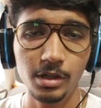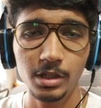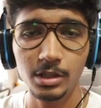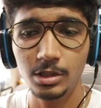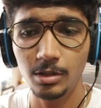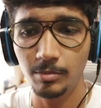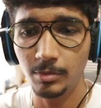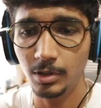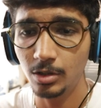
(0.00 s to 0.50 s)
then you
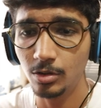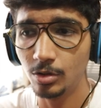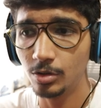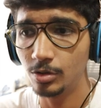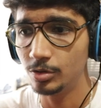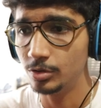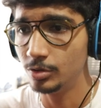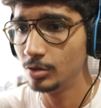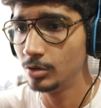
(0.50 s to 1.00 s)
can simply
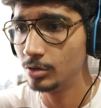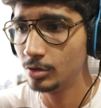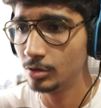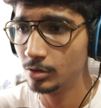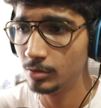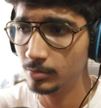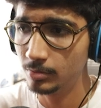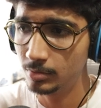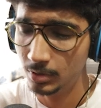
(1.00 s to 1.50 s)
go to
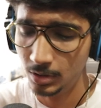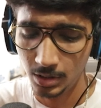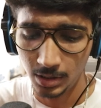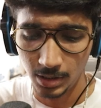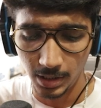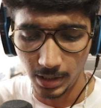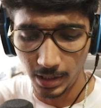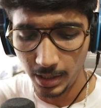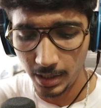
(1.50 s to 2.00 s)
YouTube
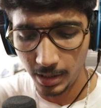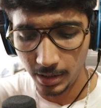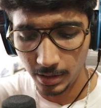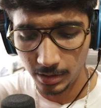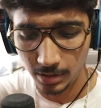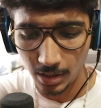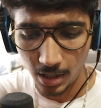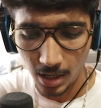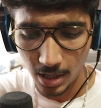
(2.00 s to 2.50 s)

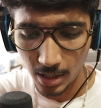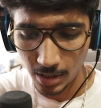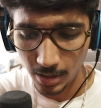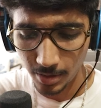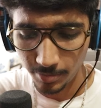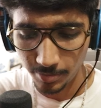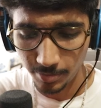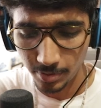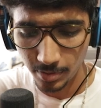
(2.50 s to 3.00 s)
and
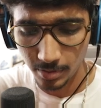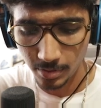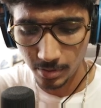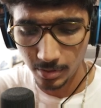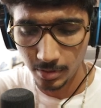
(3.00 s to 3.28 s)
type